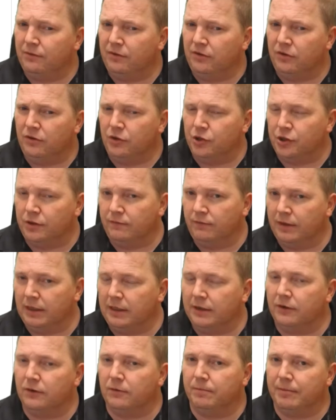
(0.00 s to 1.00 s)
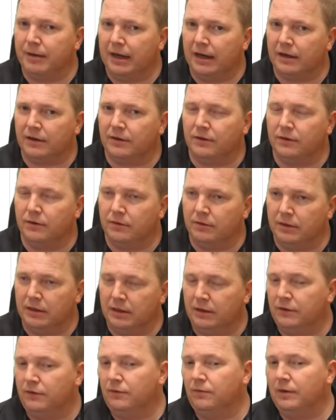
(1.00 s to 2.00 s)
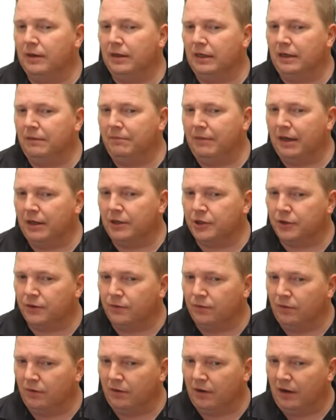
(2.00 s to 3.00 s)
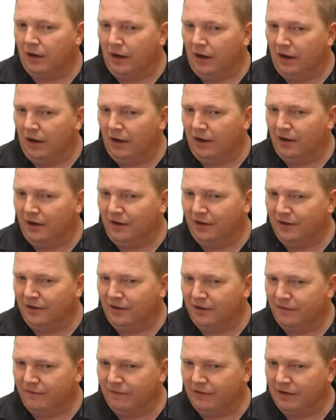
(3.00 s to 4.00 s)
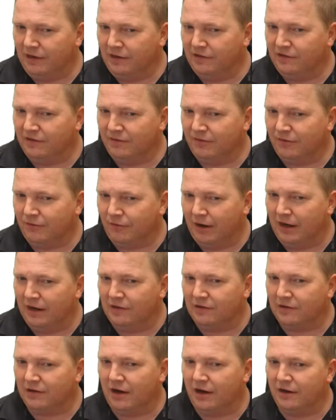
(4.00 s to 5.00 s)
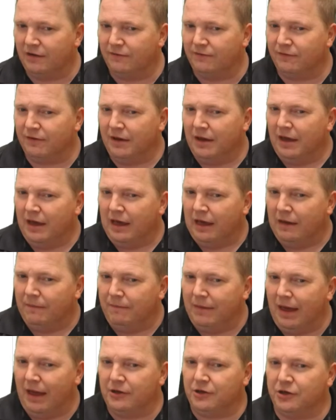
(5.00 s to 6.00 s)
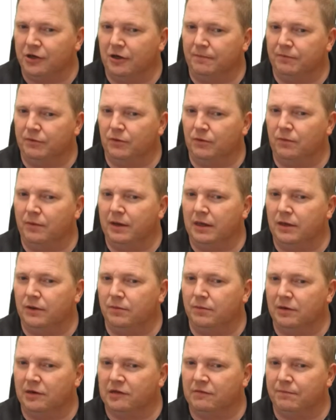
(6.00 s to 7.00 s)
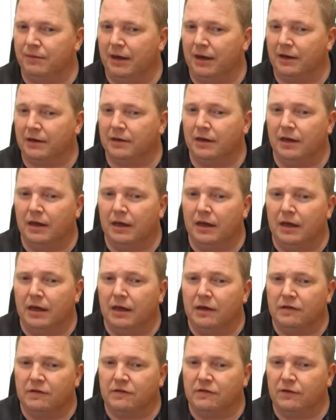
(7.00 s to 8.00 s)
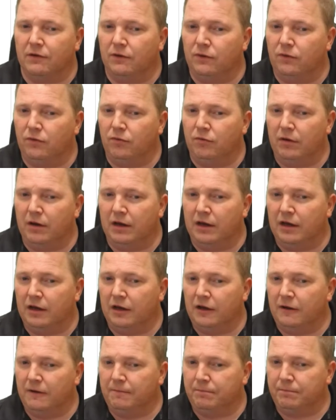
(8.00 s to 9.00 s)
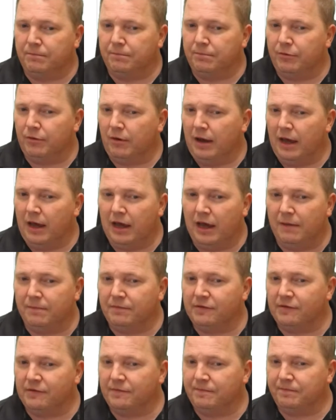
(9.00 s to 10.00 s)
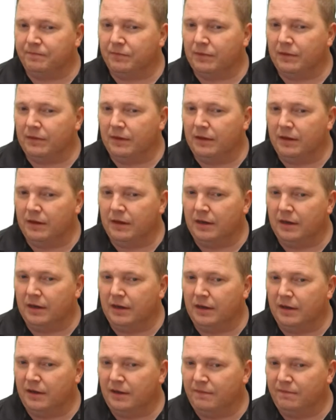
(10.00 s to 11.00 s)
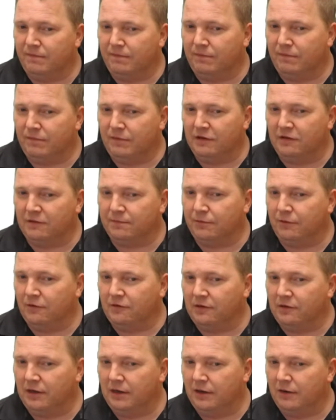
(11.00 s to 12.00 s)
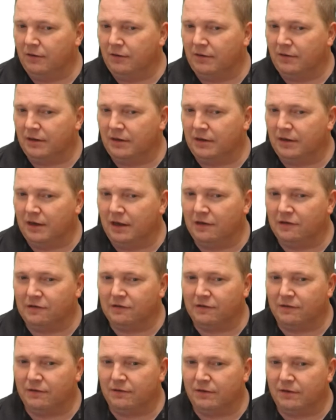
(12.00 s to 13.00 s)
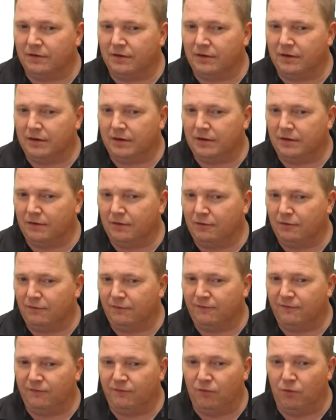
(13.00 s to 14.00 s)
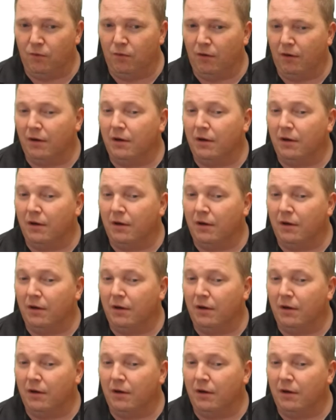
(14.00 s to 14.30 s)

you should really go back to your D2L and make sure all of these grades kind of match up the way you expect. So perhaps this person here, Tester 4,